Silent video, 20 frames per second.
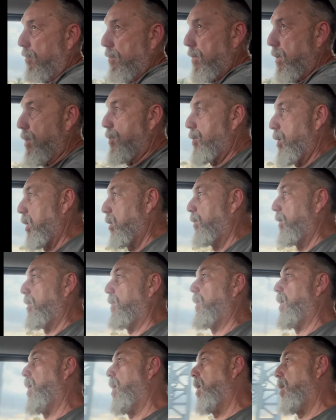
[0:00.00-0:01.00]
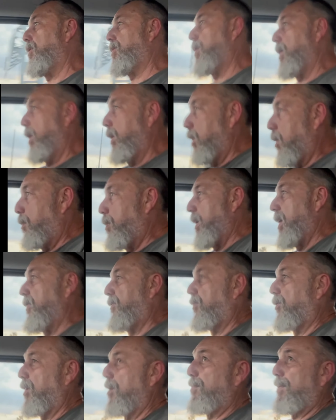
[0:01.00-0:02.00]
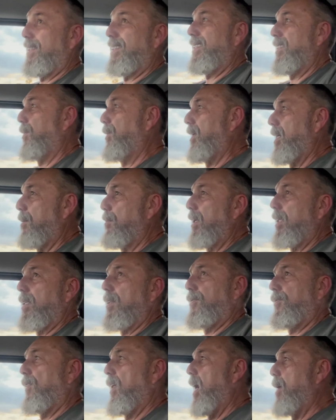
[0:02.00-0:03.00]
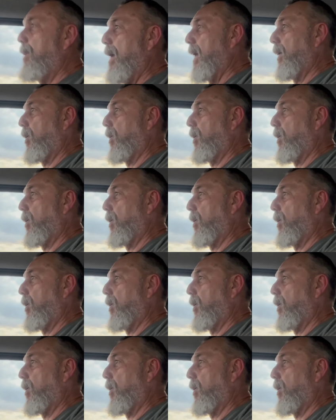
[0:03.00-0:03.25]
The gentleman there said he'll pay for it. But you know what? I'm not going to fly back